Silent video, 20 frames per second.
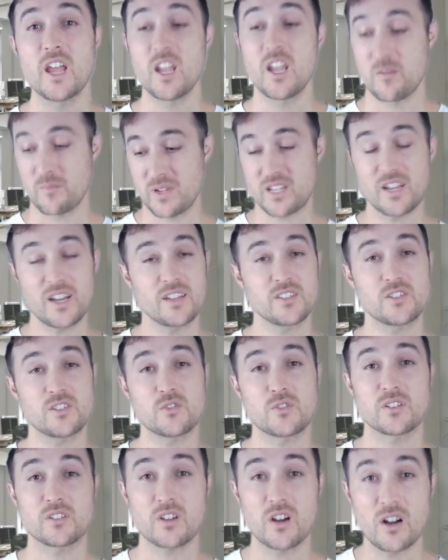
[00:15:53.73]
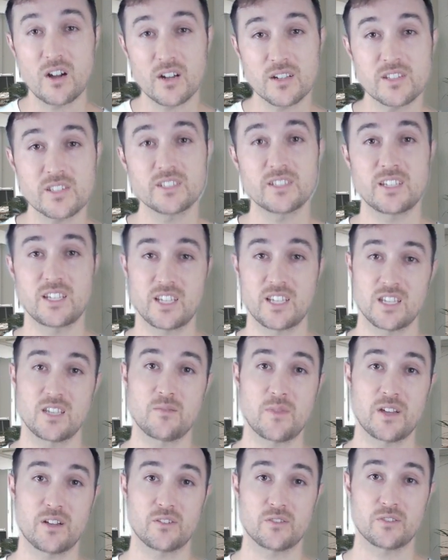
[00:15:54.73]
because you can constantly
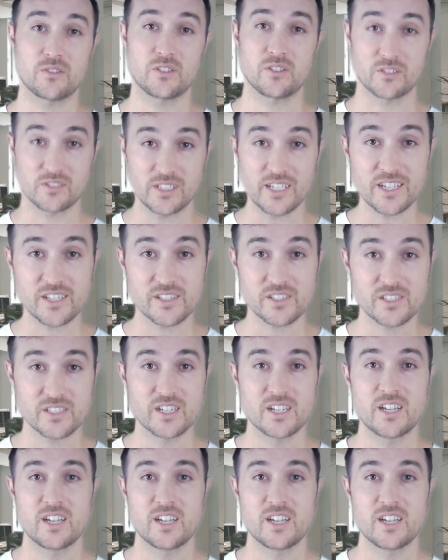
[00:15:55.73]
email your list